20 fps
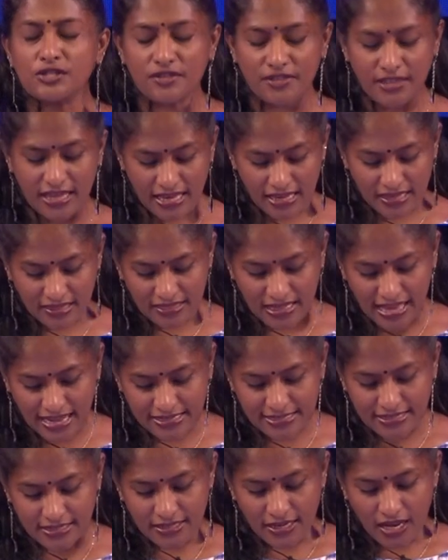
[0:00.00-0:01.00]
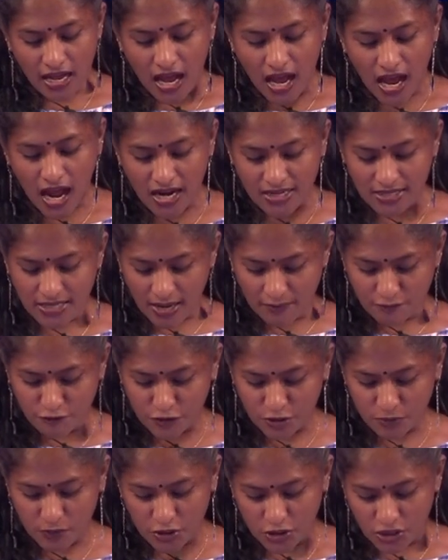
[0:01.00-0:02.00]
think that
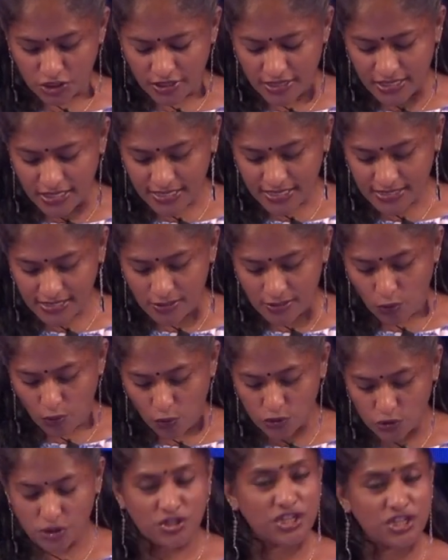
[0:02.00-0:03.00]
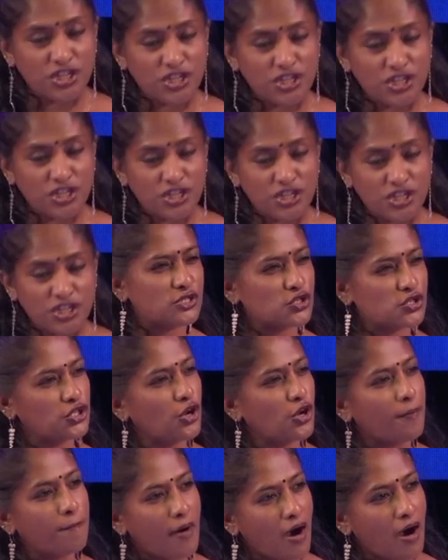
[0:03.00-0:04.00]
uncomfortable journeys also teach you to question
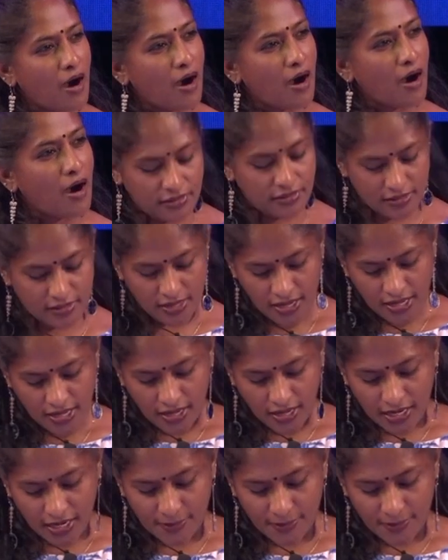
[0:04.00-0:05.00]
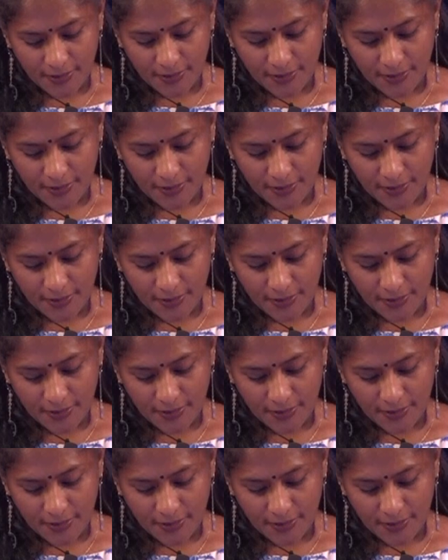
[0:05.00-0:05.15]
your path, um, your